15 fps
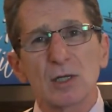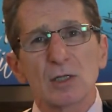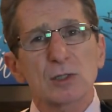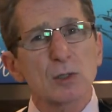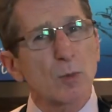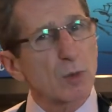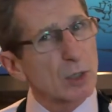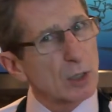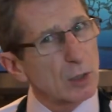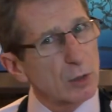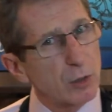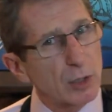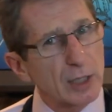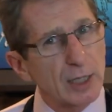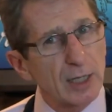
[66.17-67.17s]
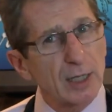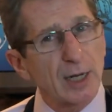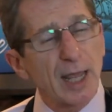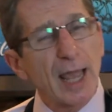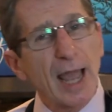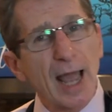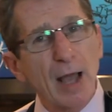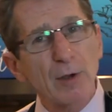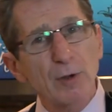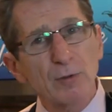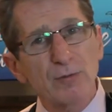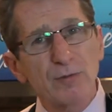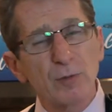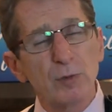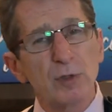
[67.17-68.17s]
So we're going to look at how your
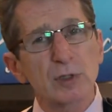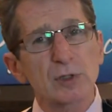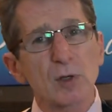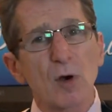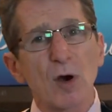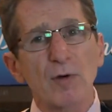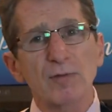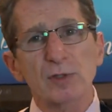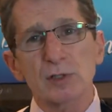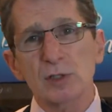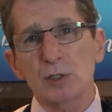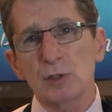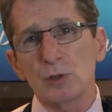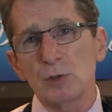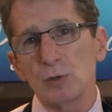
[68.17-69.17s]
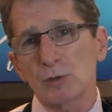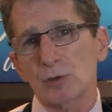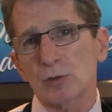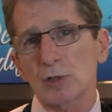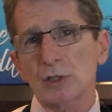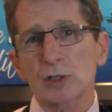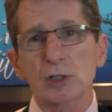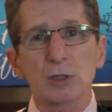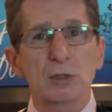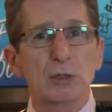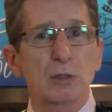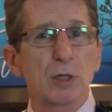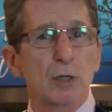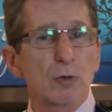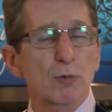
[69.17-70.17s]
food is harvested, nutrition,
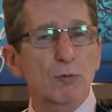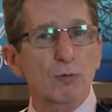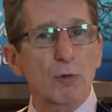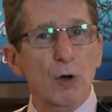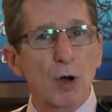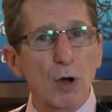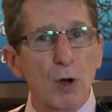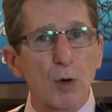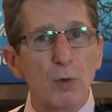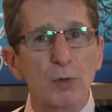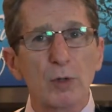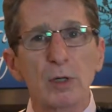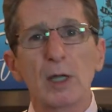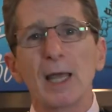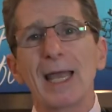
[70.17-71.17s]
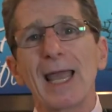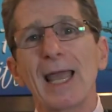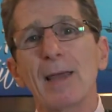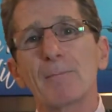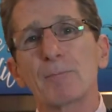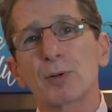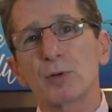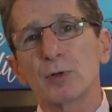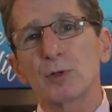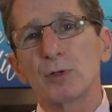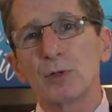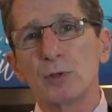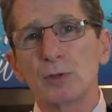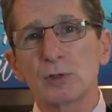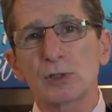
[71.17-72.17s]
grown, and
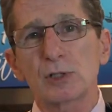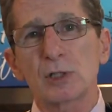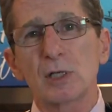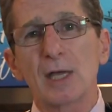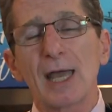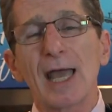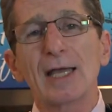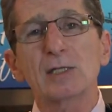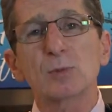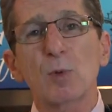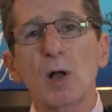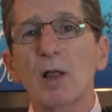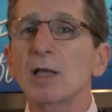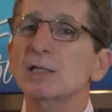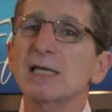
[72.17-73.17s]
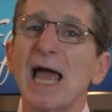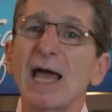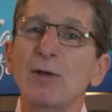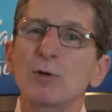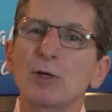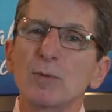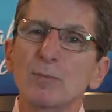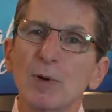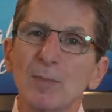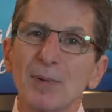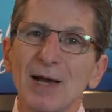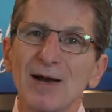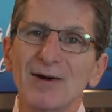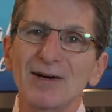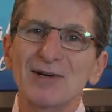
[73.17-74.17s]
produced, as well as how you can
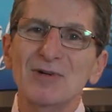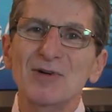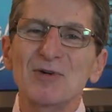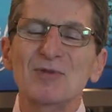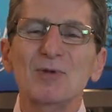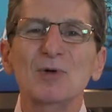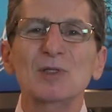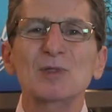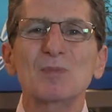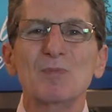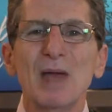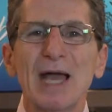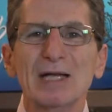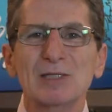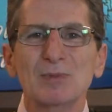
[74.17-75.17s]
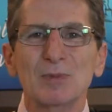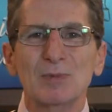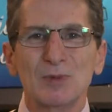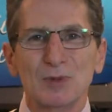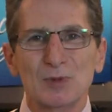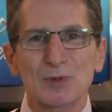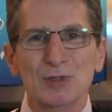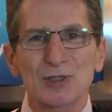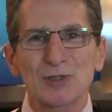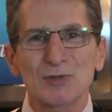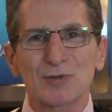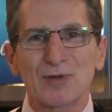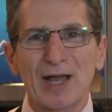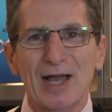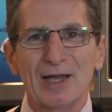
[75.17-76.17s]
prepare it for its maximum nutritional
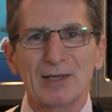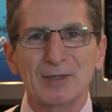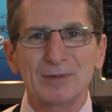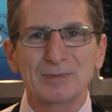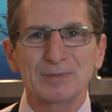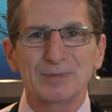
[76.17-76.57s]
value.